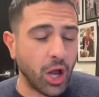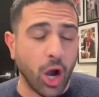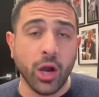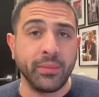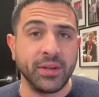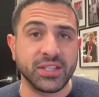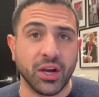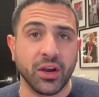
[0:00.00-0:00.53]

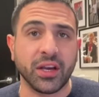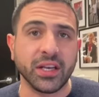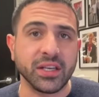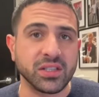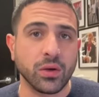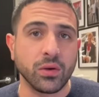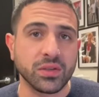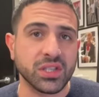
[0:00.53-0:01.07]
OMI token
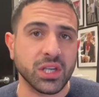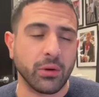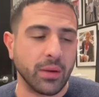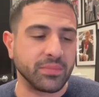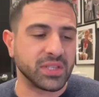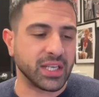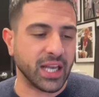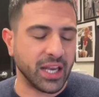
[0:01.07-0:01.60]
is also
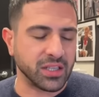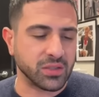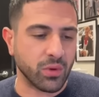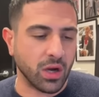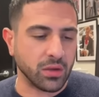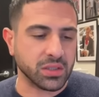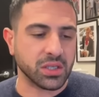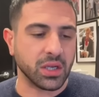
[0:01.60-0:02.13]
up today as
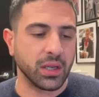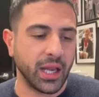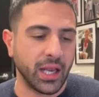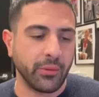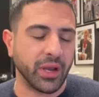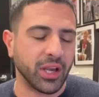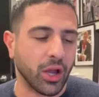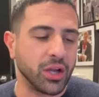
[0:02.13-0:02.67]
well. So
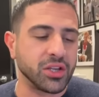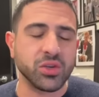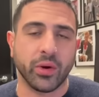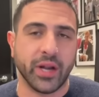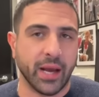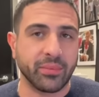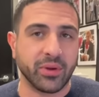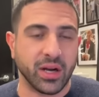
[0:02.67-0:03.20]
anyway, go
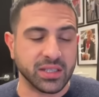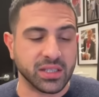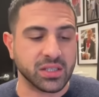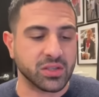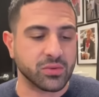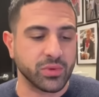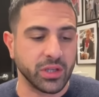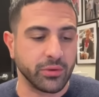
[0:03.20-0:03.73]
join up, guys, because
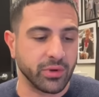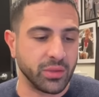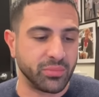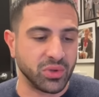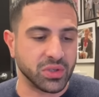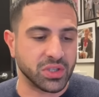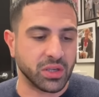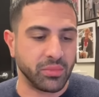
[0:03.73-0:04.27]
it's a really, really
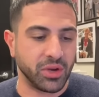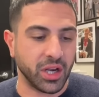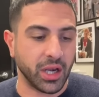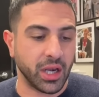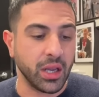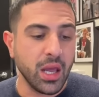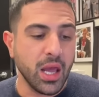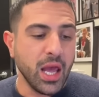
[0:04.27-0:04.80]
bullish
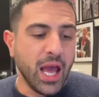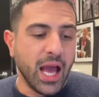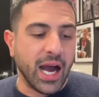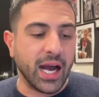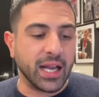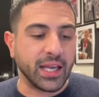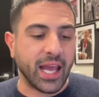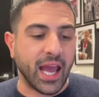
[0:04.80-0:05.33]
community.
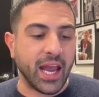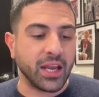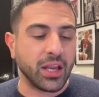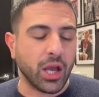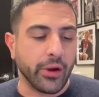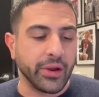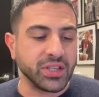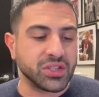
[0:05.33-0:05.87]
And again,
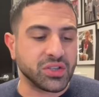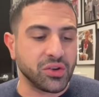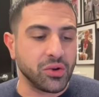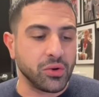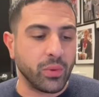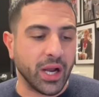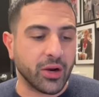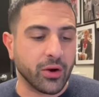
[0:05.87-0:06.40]
going
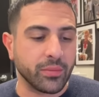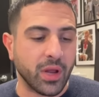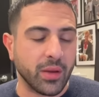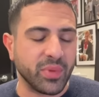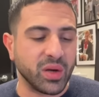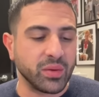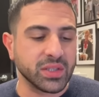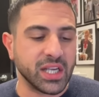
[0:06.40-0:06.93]
to Crypto
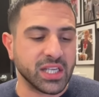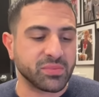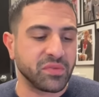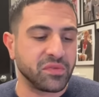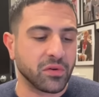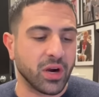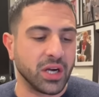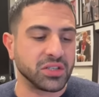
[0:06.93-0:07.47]
Bubbles. Yes,
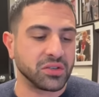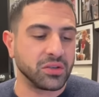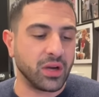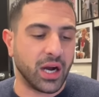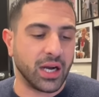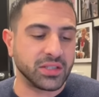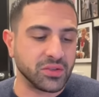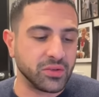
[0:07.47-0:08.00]
before I do
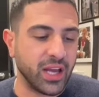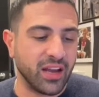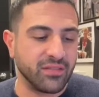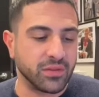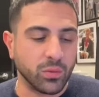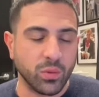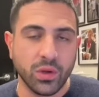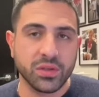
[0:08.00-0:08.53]

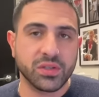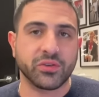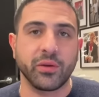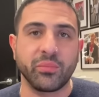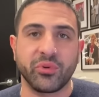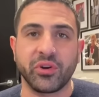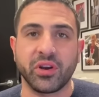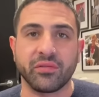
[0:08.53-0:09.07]
have the Wall
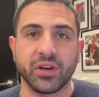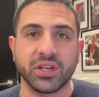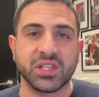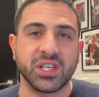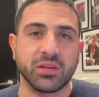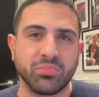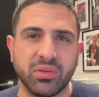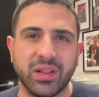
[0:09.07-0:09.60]
Street Bull
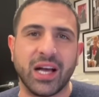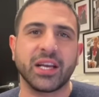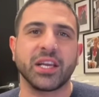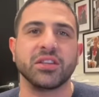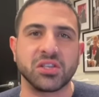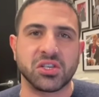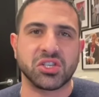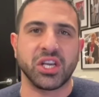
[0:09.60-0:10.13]
University. I'm
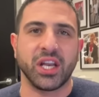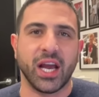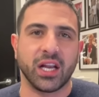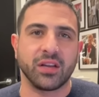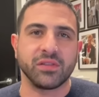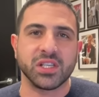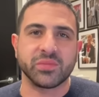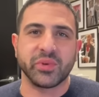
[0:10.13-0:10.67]
plugging the shit out
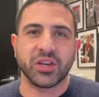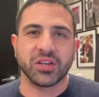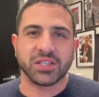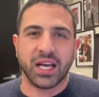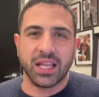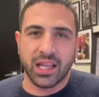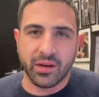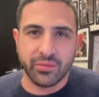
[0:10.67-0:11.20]
of this because
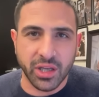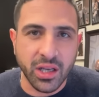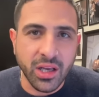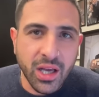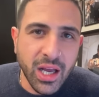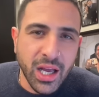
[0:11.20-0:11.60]
I love it.